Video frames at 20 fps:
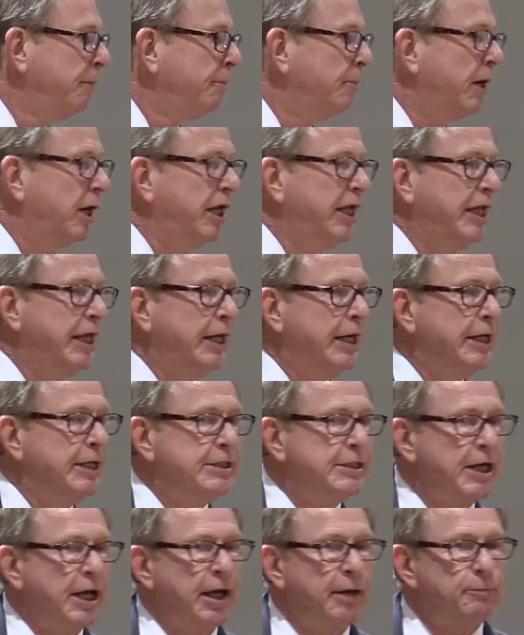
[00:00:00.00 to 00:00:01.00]
But
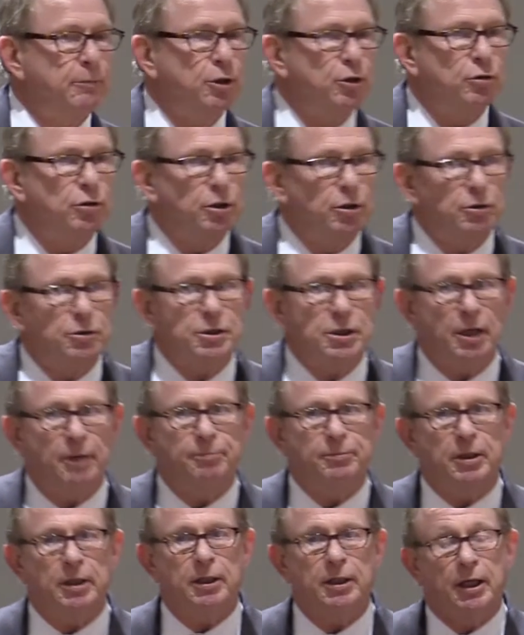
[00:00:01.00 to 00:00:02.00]
anytime you do
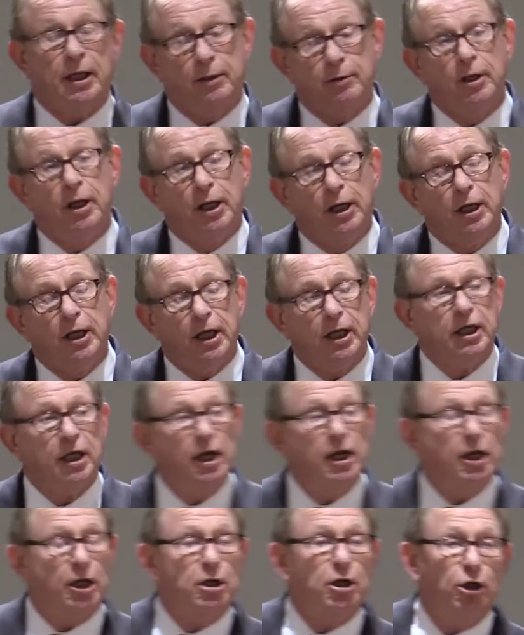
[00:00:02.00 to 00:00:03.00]
something, and it can
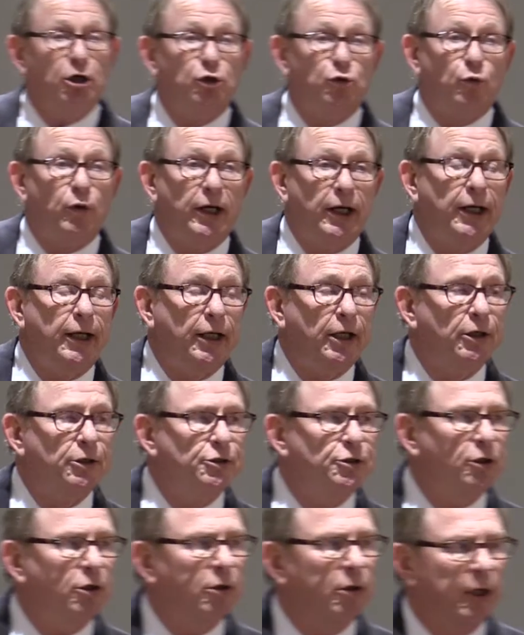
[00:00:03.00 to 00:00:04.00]
include reading and
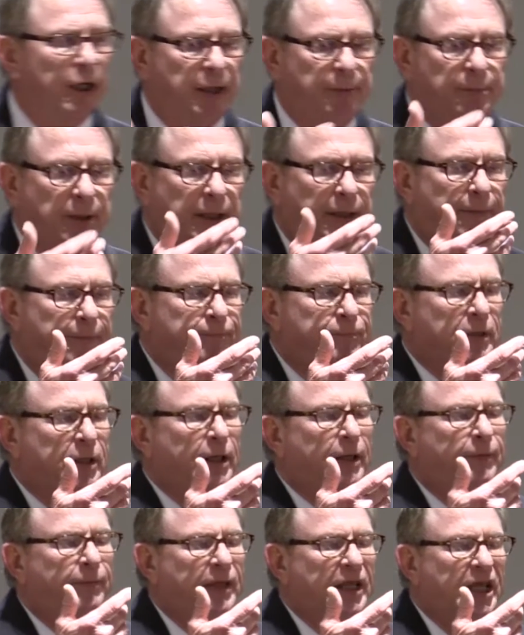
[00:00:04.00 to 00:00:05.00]
journaling, but
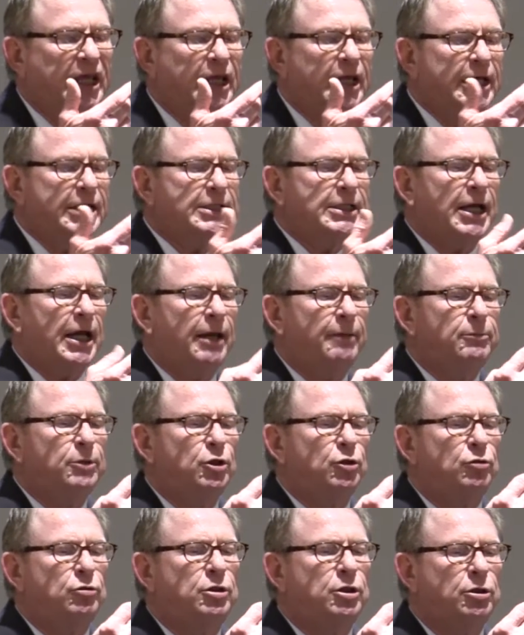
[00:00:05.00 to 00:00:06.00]
anytime
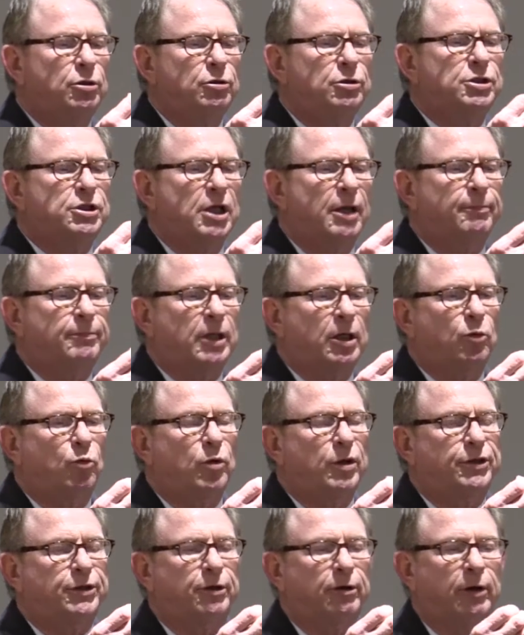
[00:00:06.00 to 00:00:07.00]
you do something
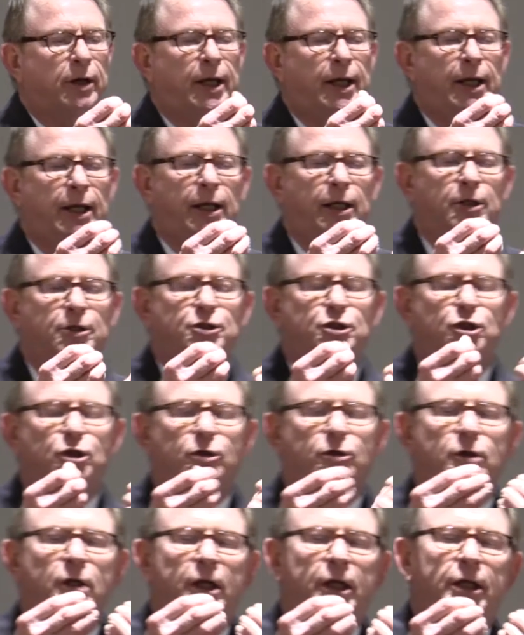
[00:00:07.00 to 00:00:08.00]
with your hands,
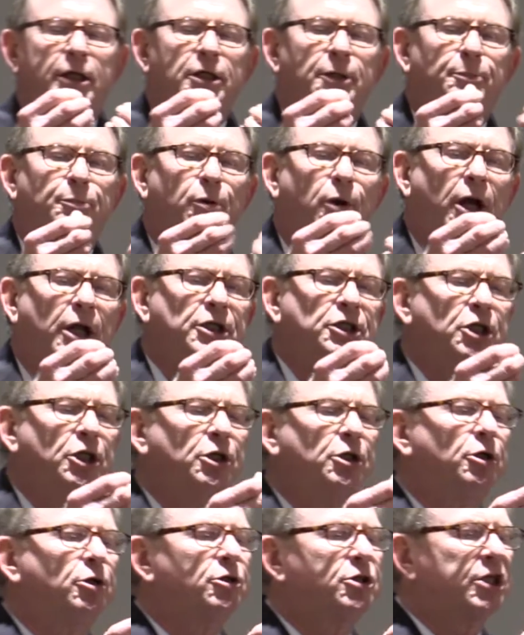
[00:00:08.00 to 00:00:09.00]
your
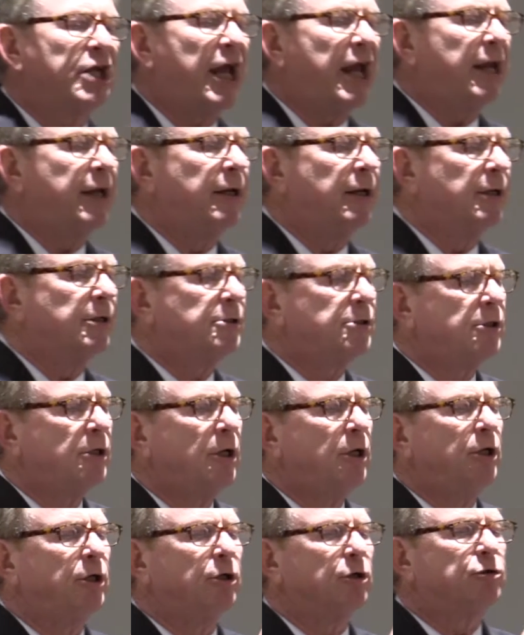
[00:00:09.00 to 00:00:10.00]
depression, your sadness,
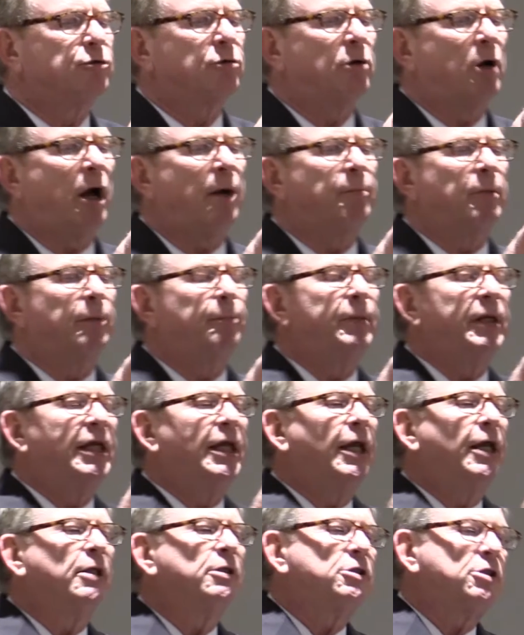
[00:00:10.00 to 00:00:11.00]
your trauma
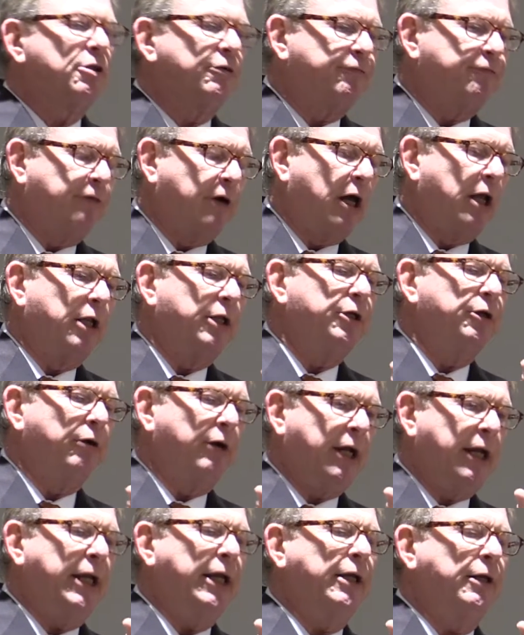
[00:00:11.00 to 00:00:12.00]
begins to follow your
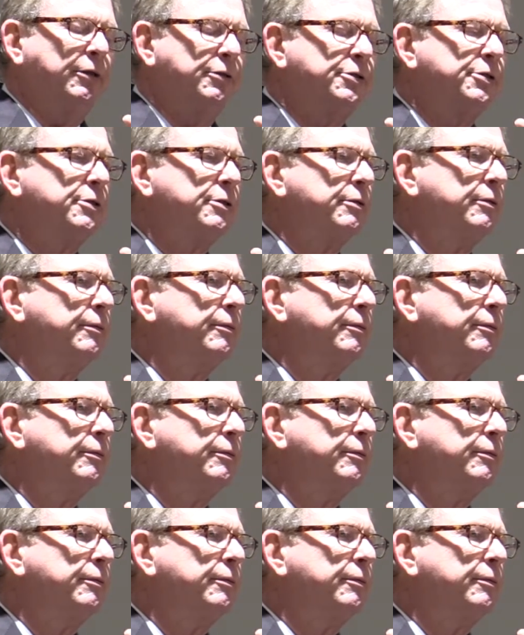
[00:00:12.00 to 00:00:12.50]
hands.